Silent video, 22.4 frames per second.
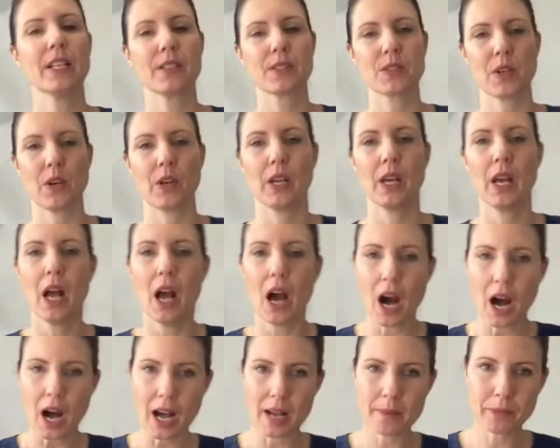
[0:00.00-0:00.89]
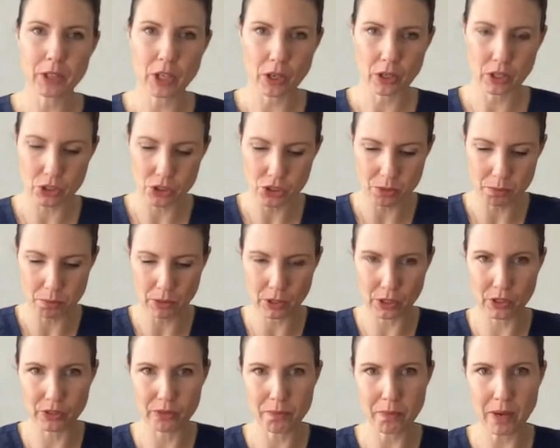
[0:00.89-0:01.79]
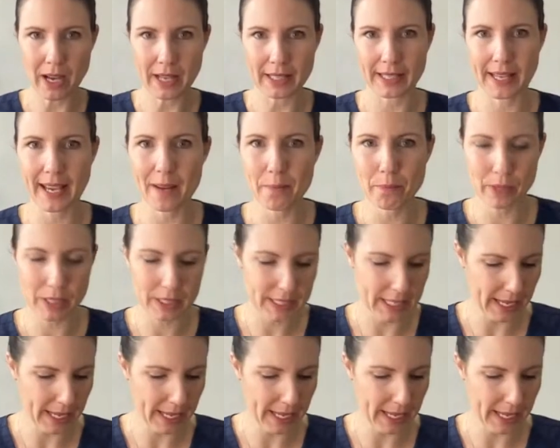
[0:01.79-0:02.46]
So I'm going to move my camera